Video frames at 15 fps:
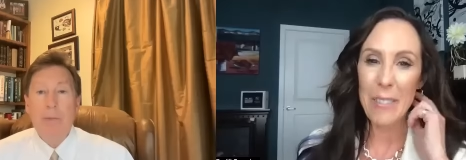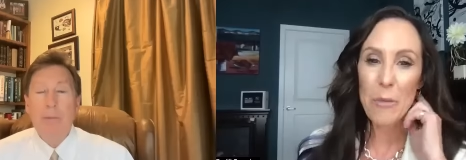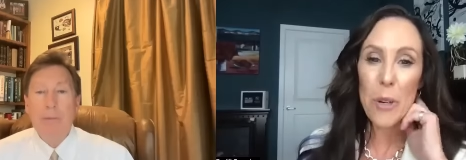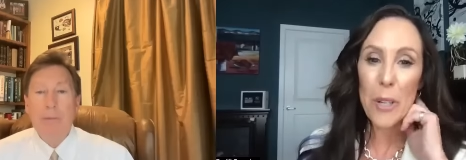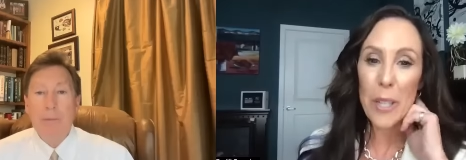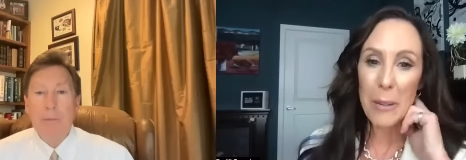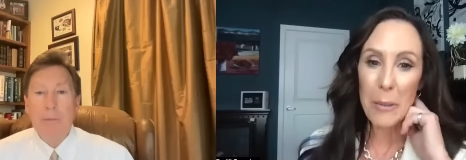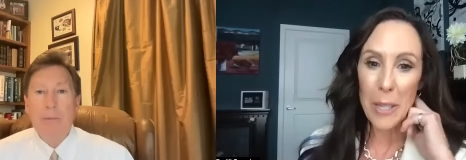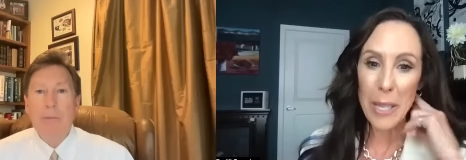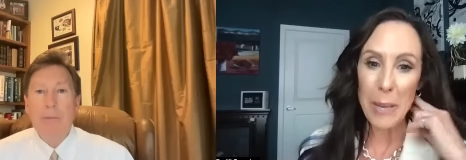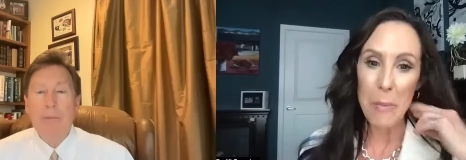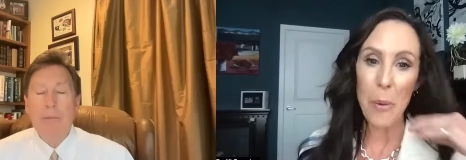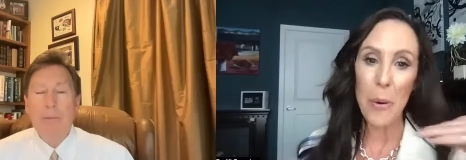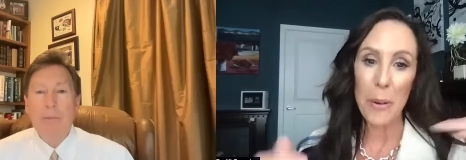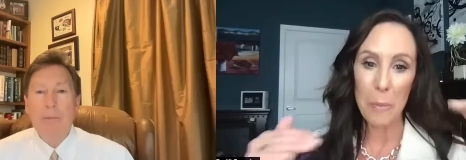Speaker 1: really, really
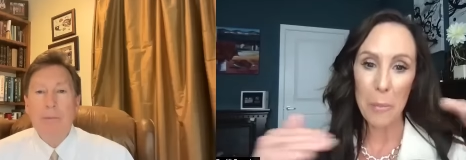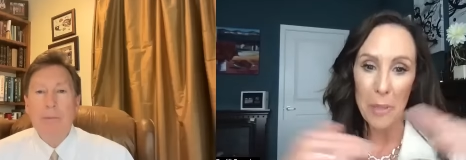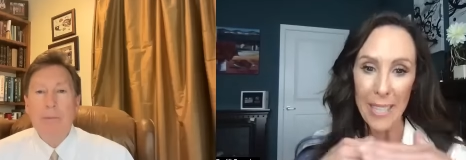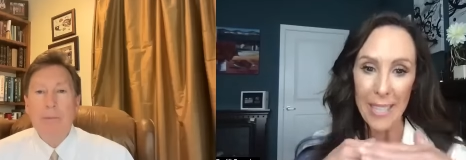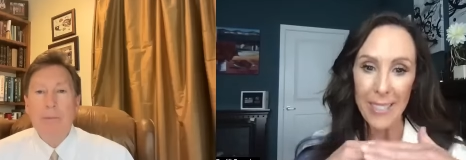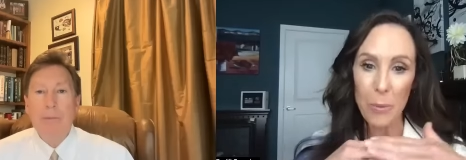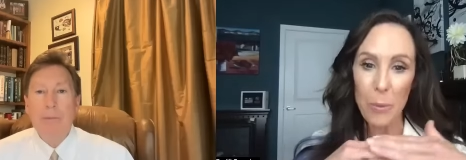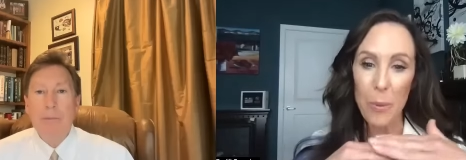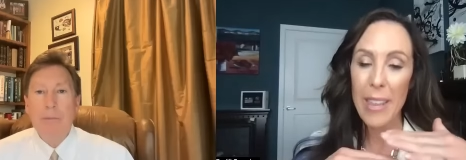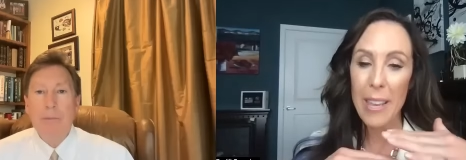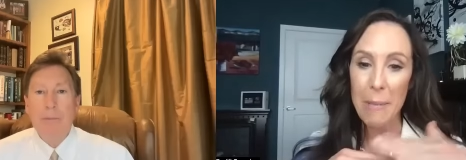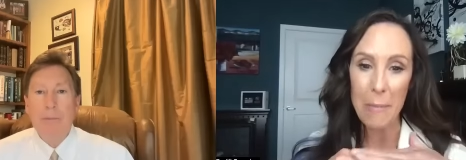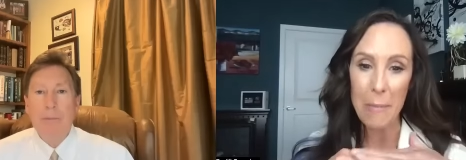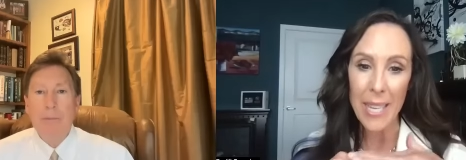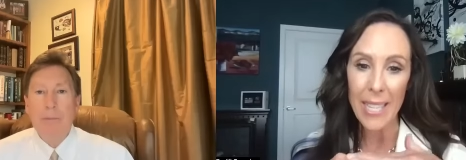important place where they
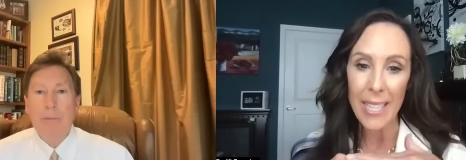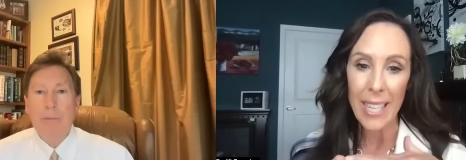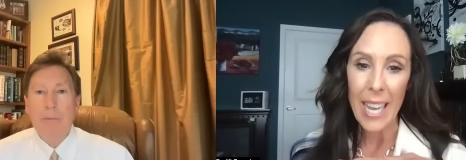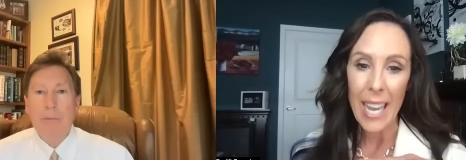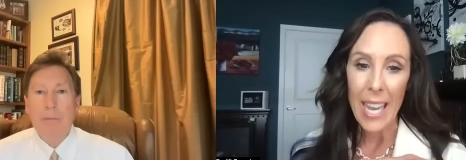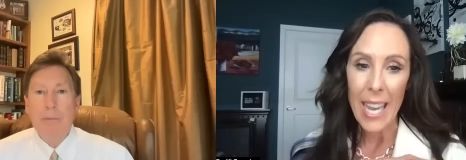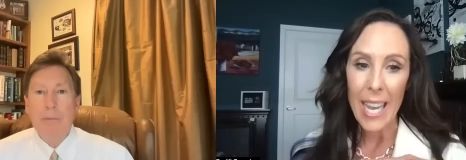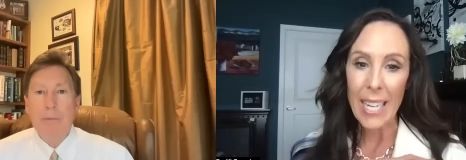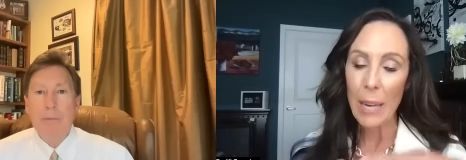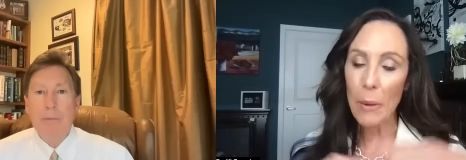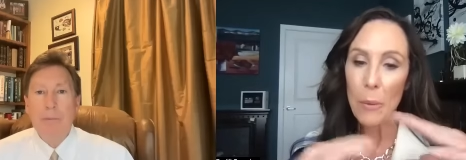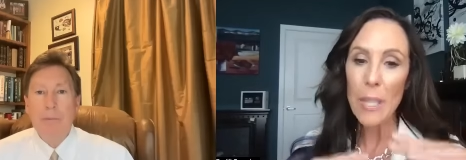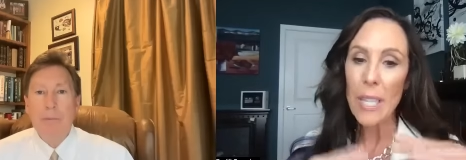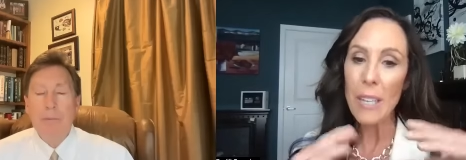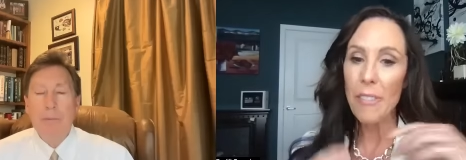meet. And I
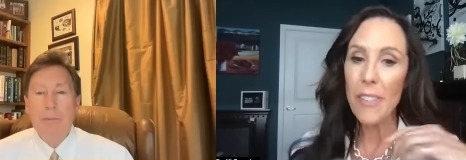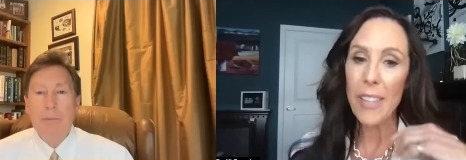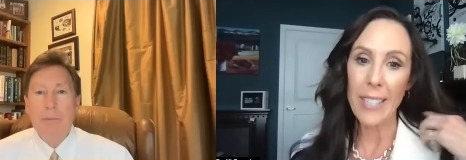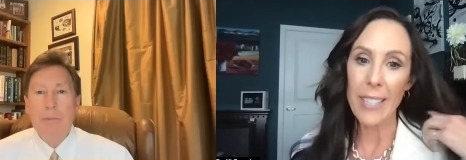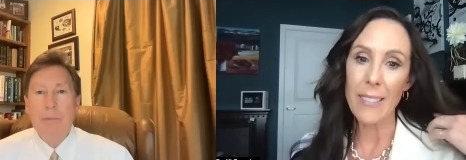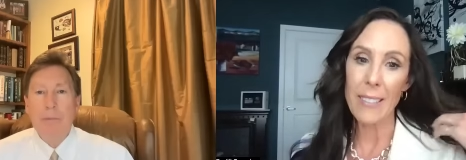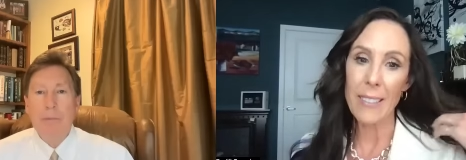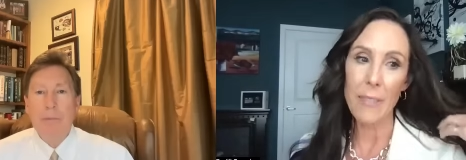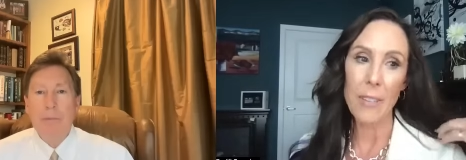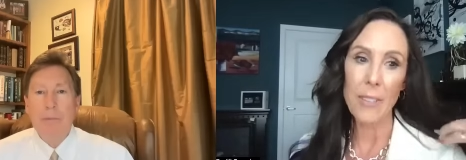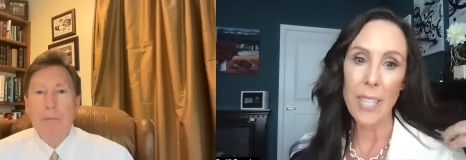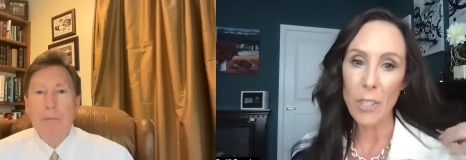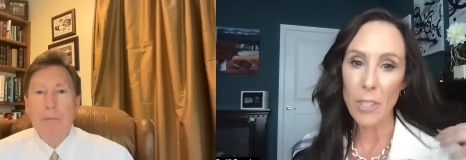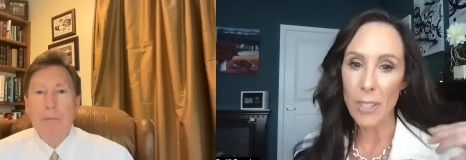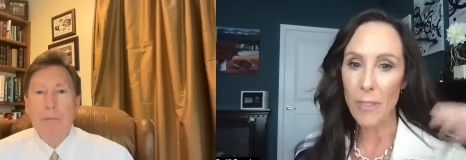really feel like this is the
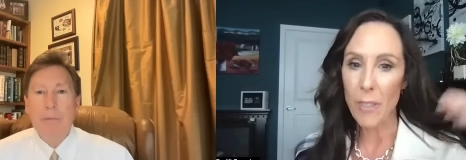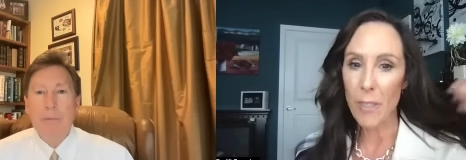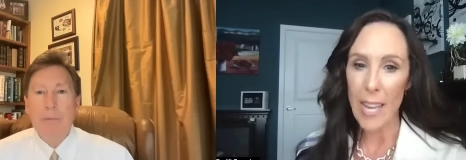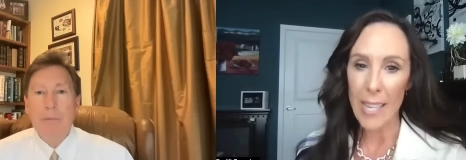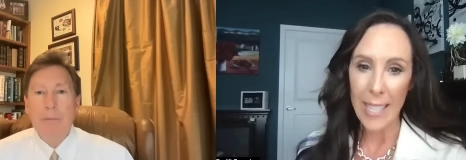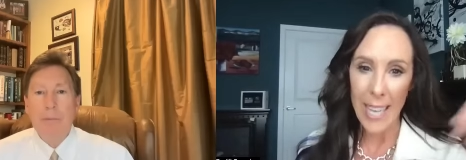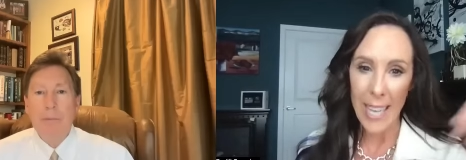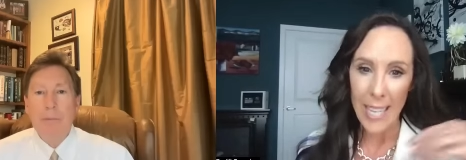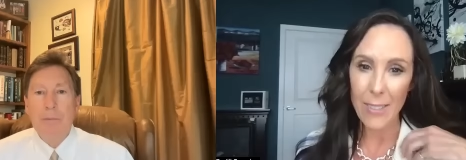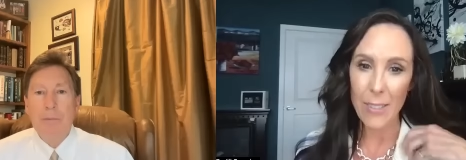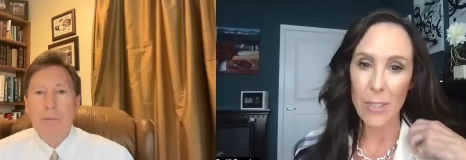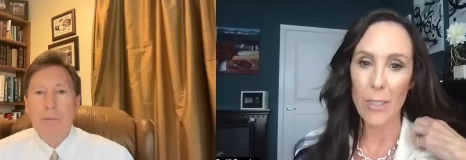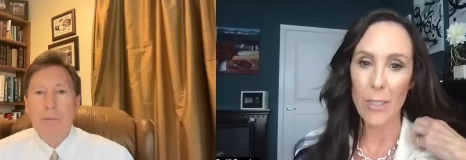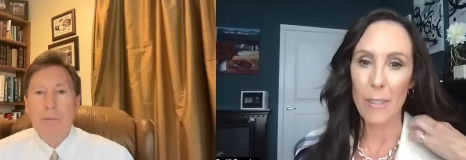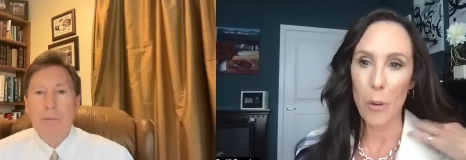foundation. If you've had
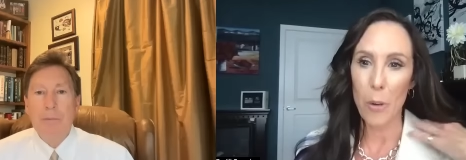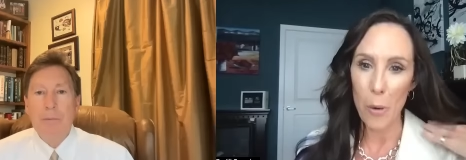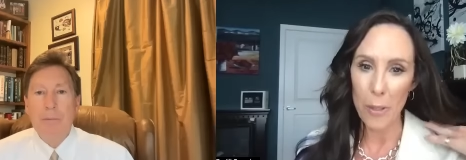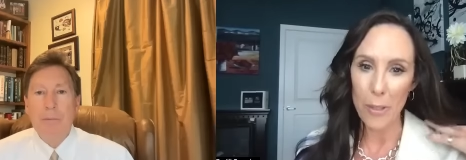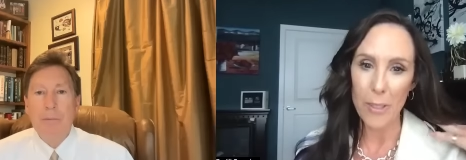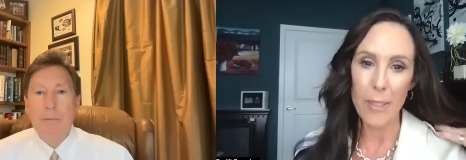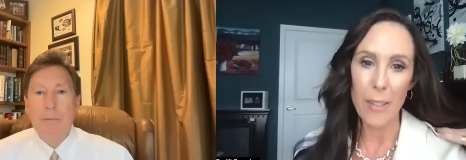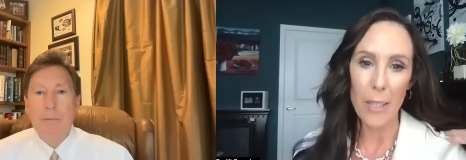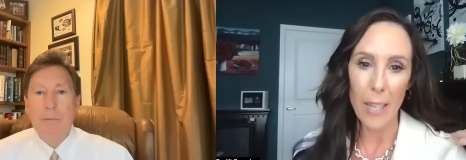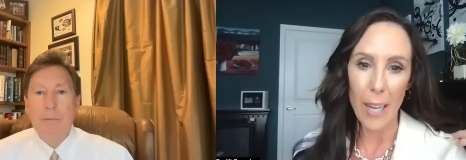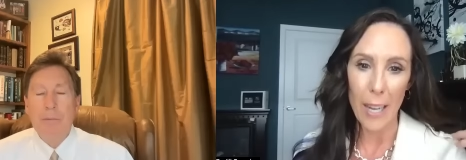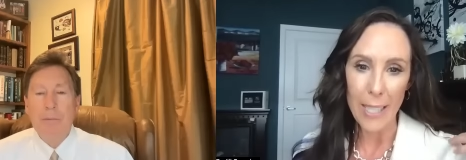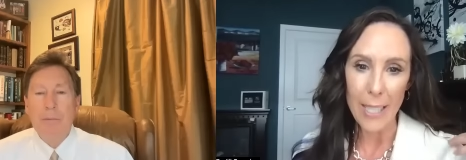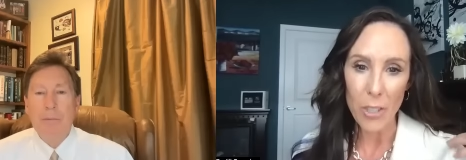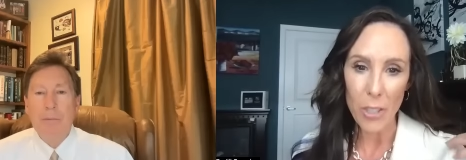cancer, of course, the
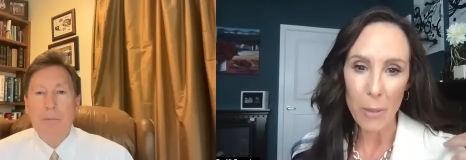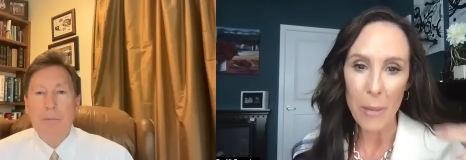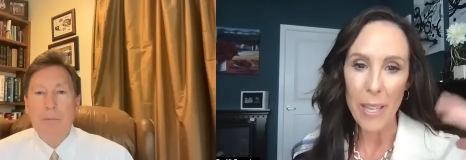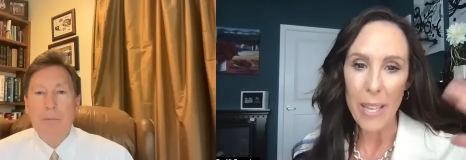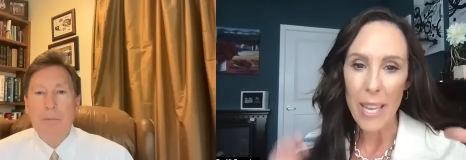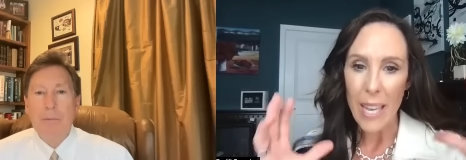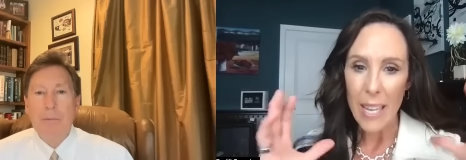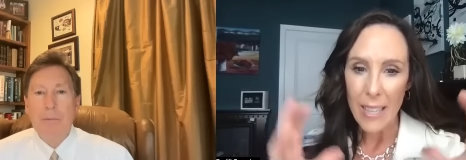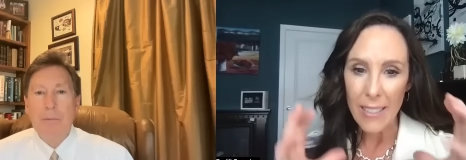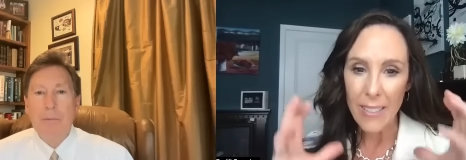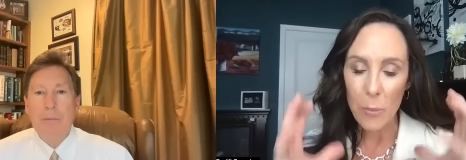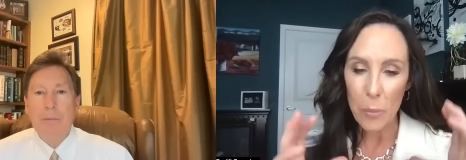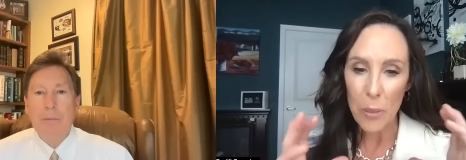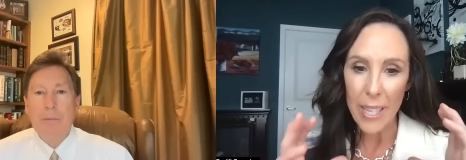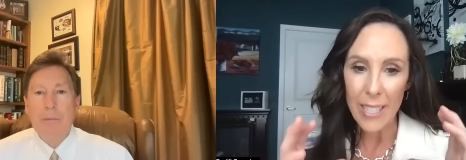cognition, but
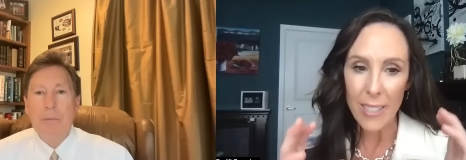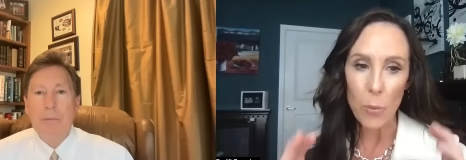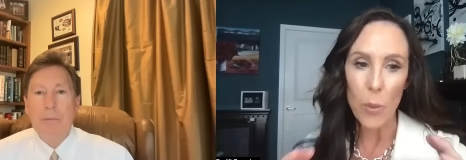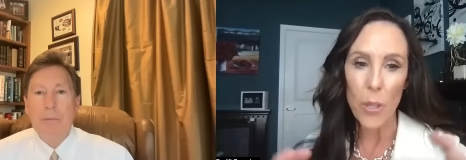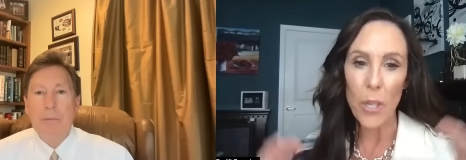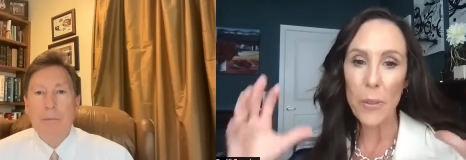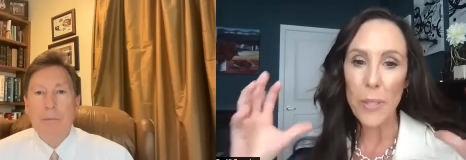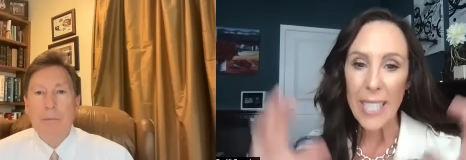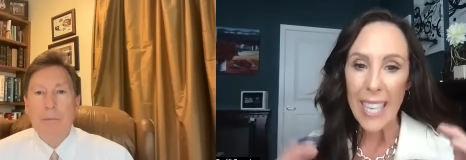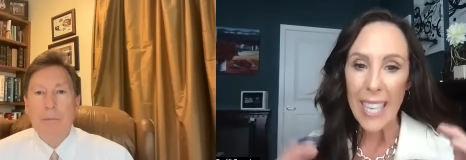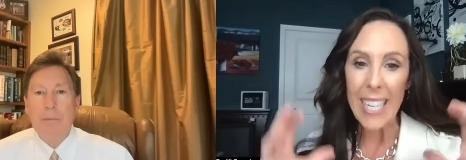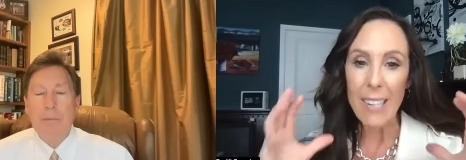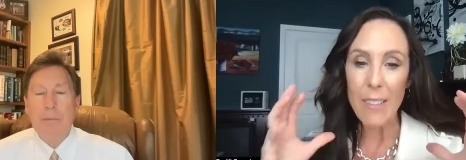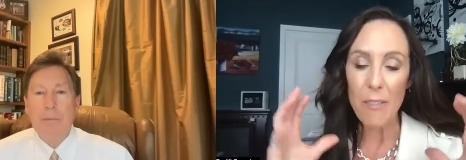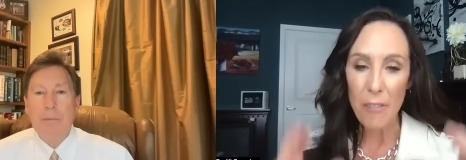this place where you're
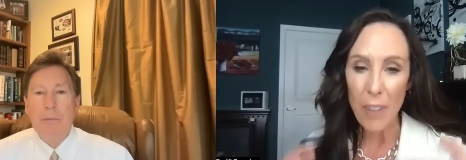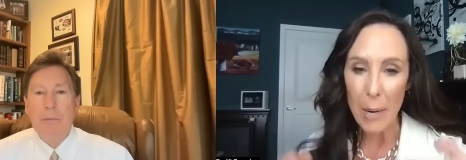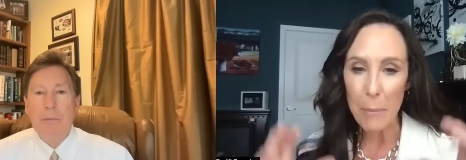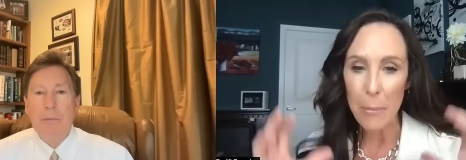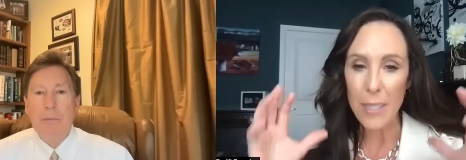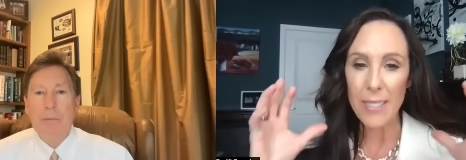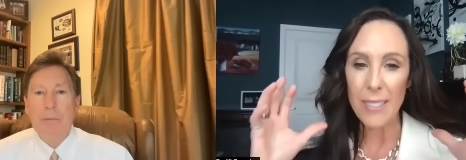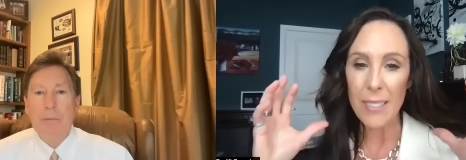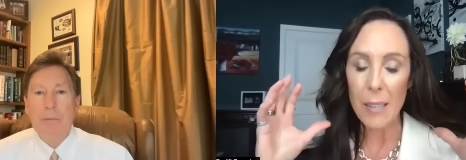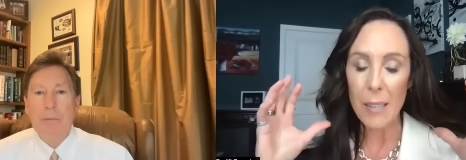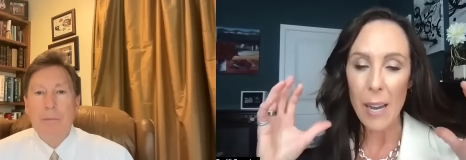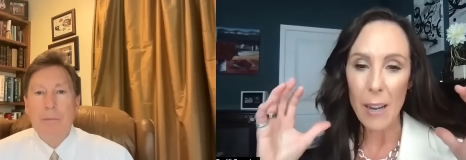getting fibrous,